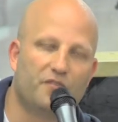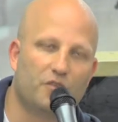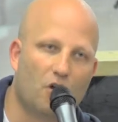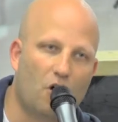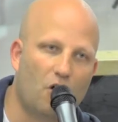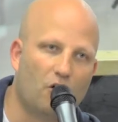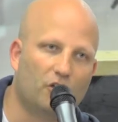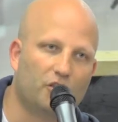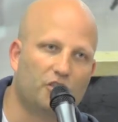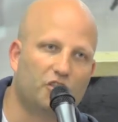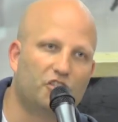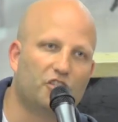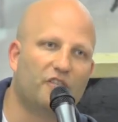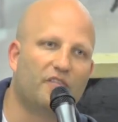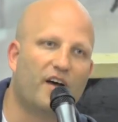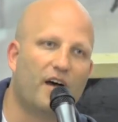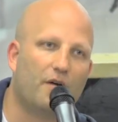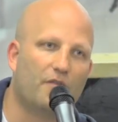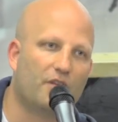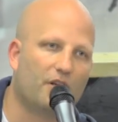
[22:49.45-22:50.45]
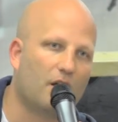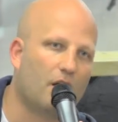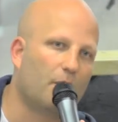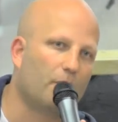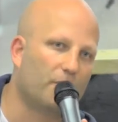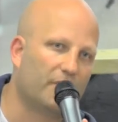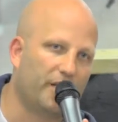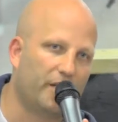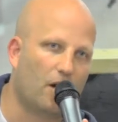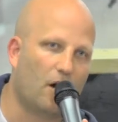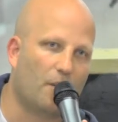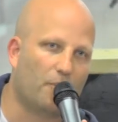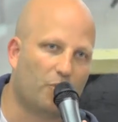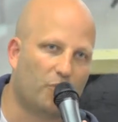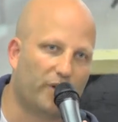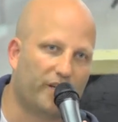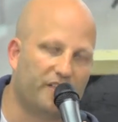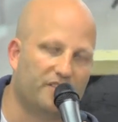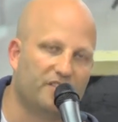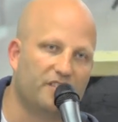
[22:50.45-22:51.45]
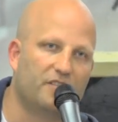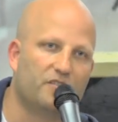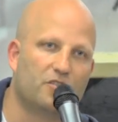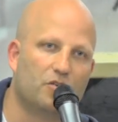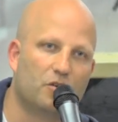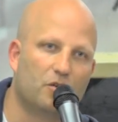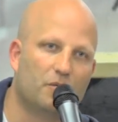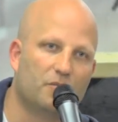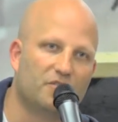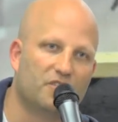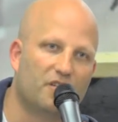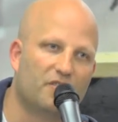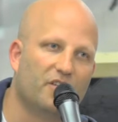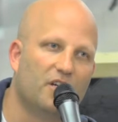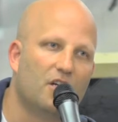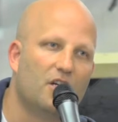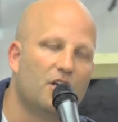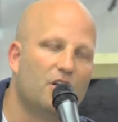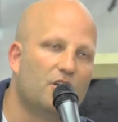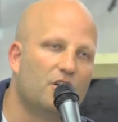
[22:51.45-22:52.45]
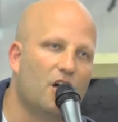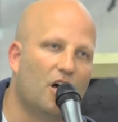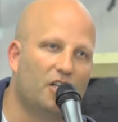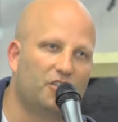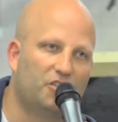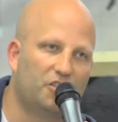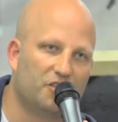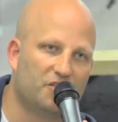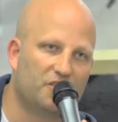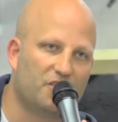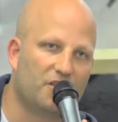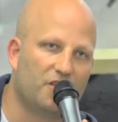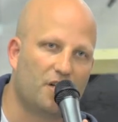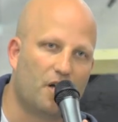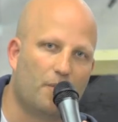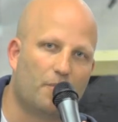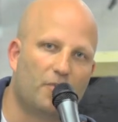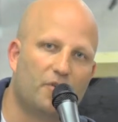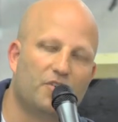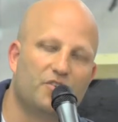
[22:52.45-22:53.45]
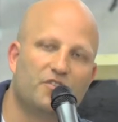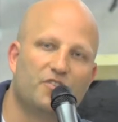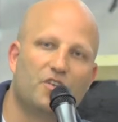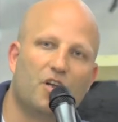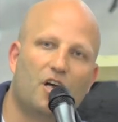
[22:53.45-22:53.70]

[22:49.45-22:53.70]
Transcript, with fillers: knowledge of how the company operates in terms of not just the numbers,